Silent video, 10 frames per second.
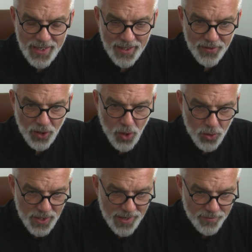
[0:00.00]
at the
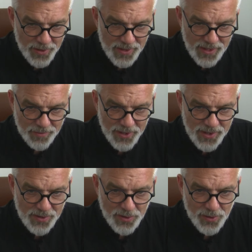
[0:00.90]
Long Now Museum and
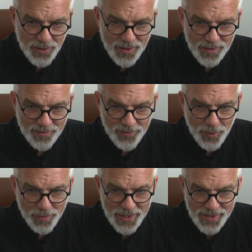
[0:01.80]
Store at
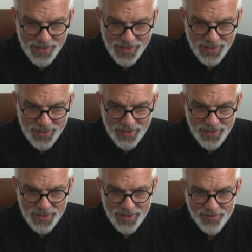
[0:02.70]
Fort Mason Center
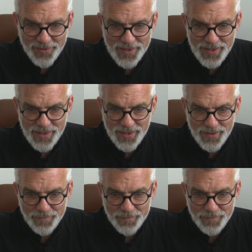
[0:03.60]
in San Francisco.